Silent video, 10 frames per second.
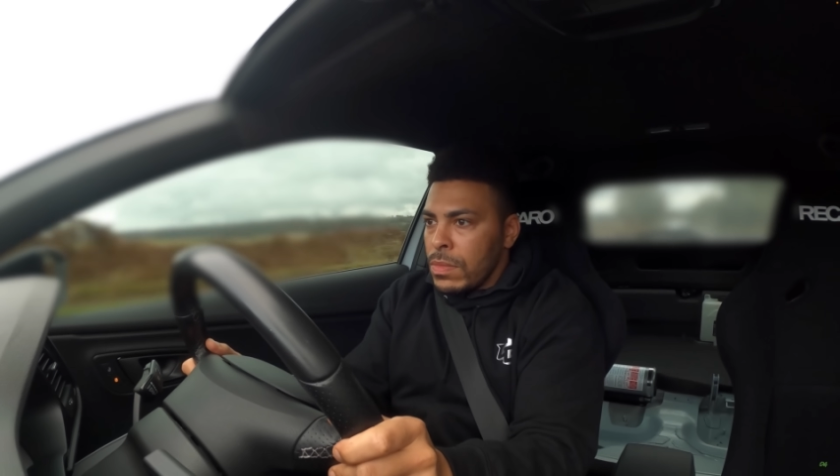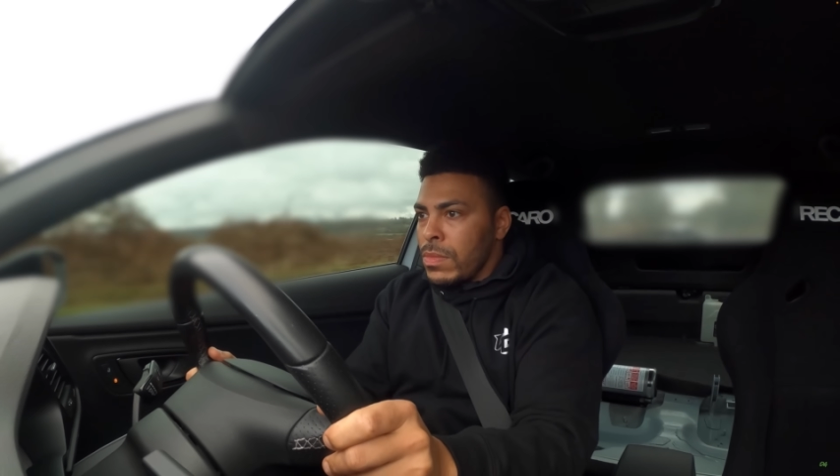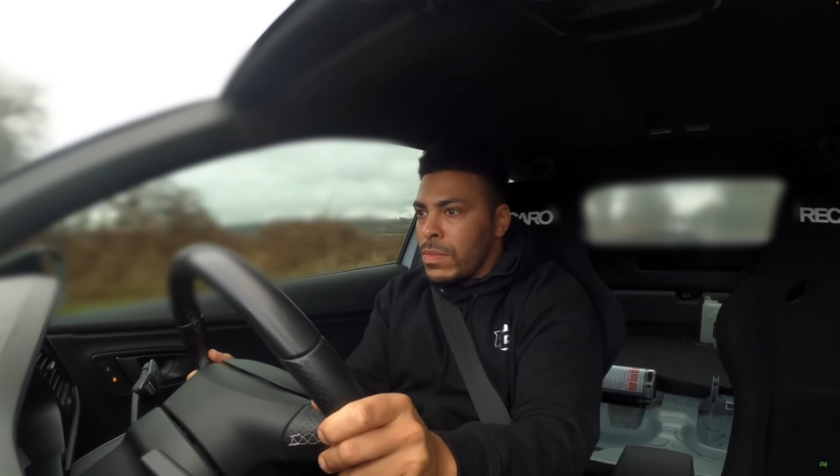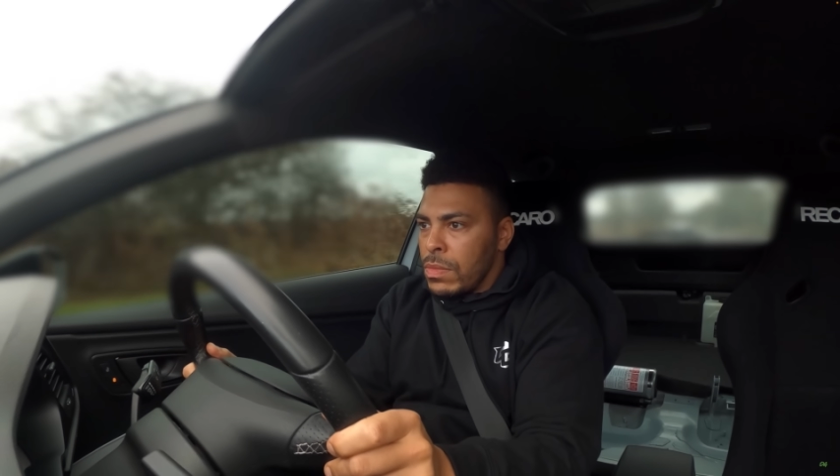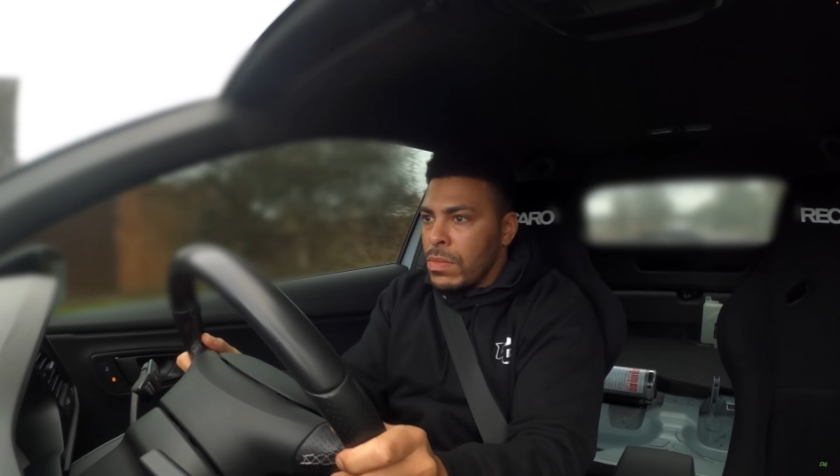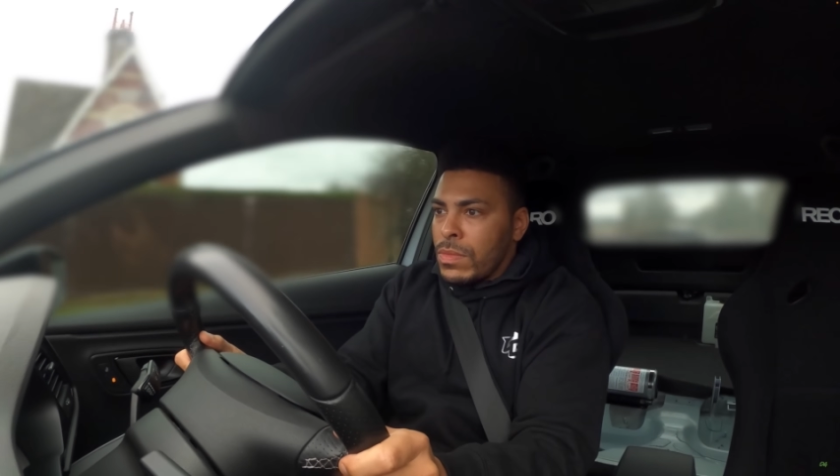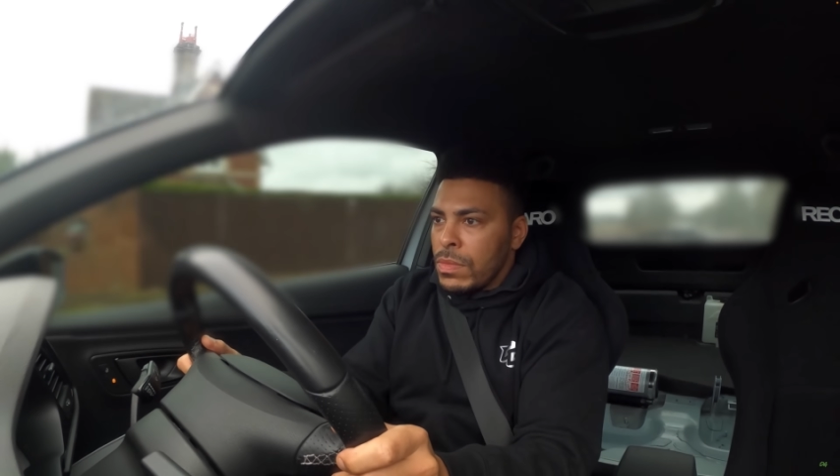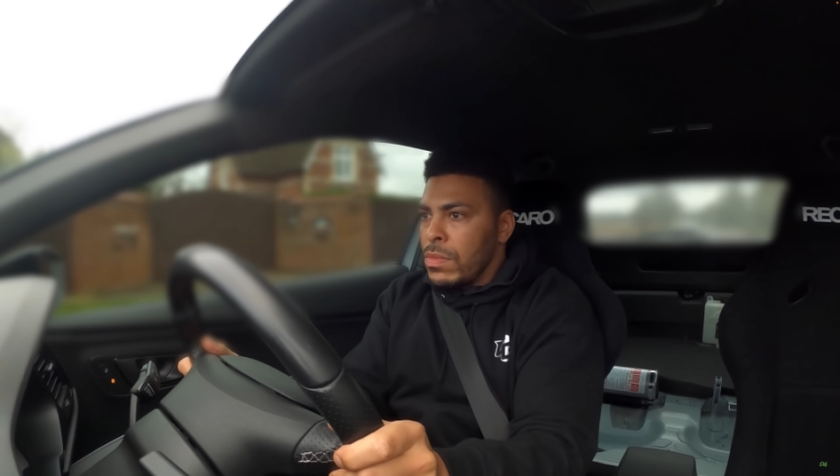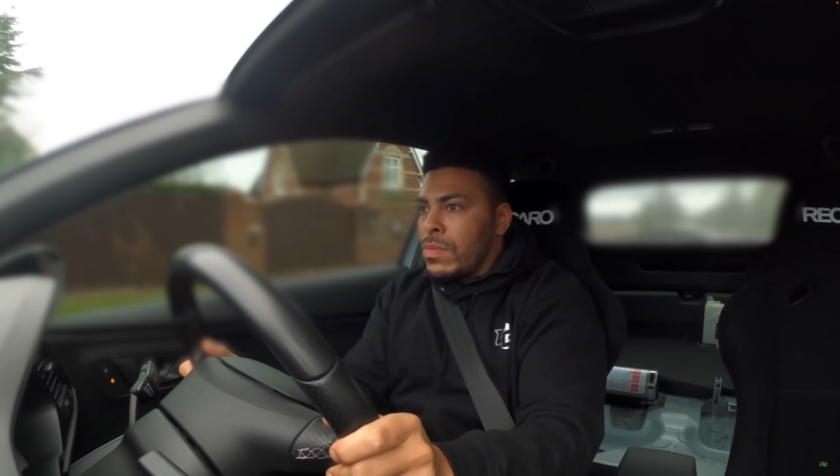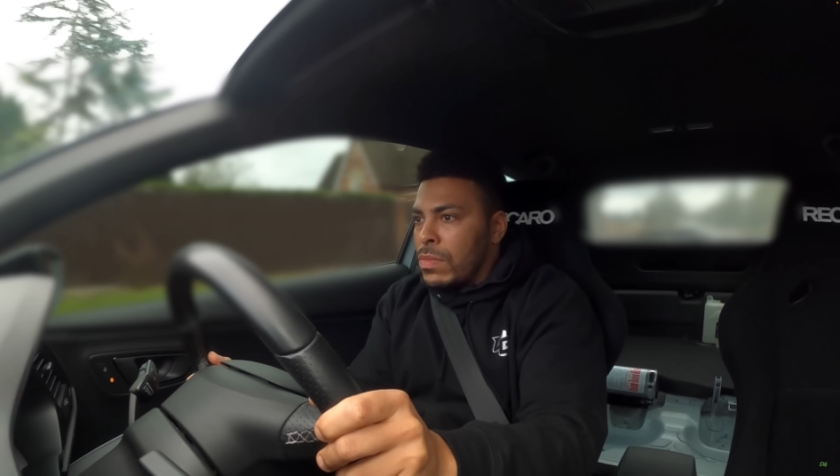the Cupra
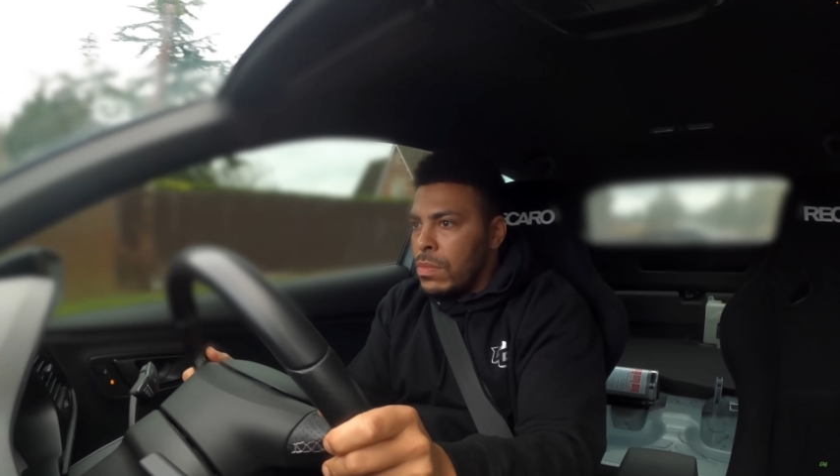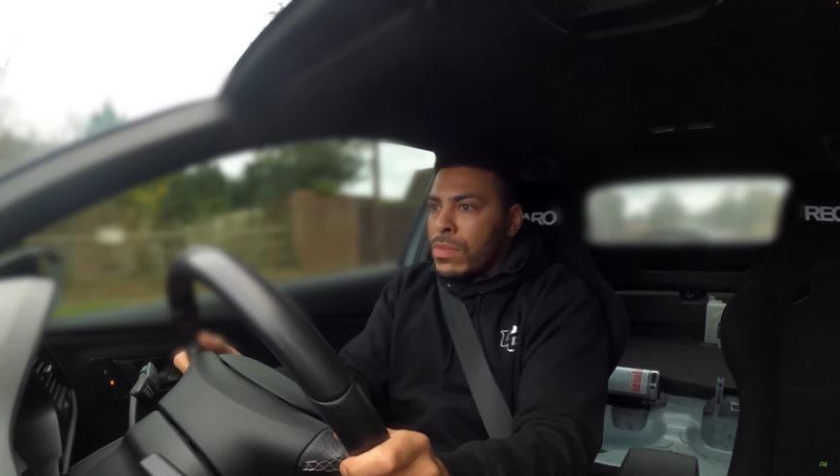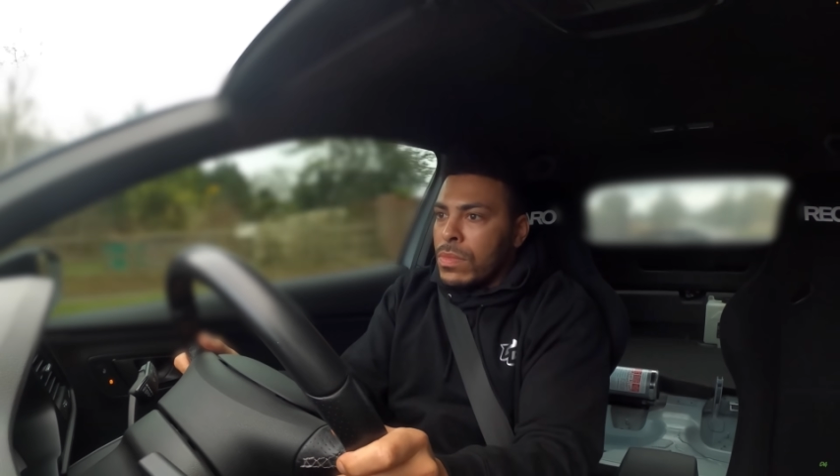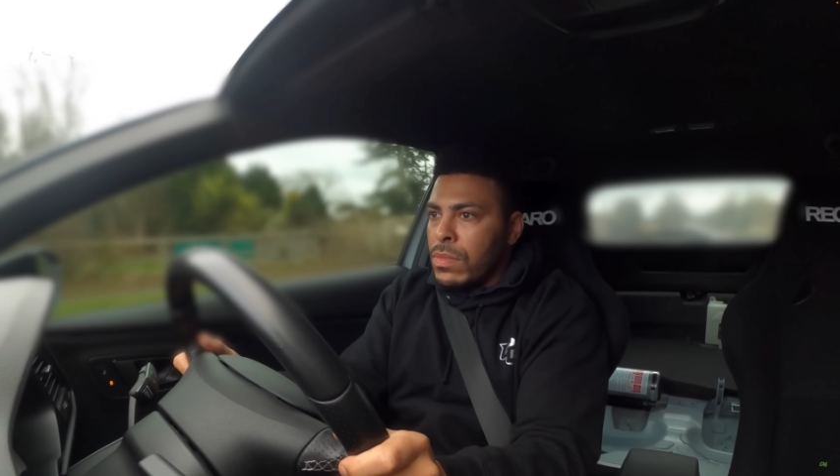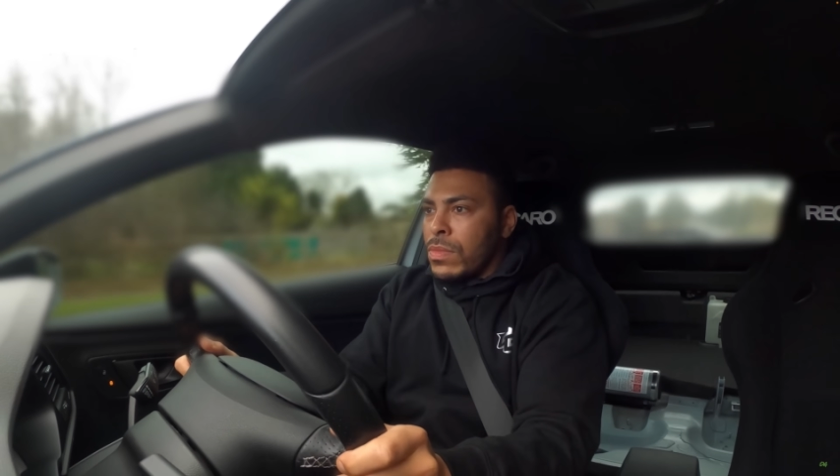game, me and the